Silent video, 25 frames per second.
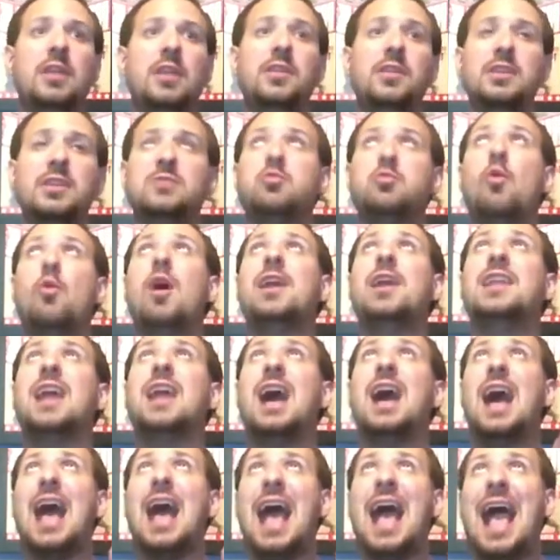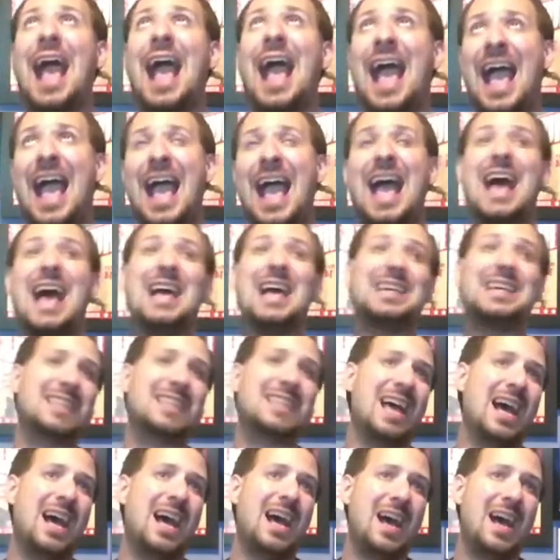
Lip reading: This one has,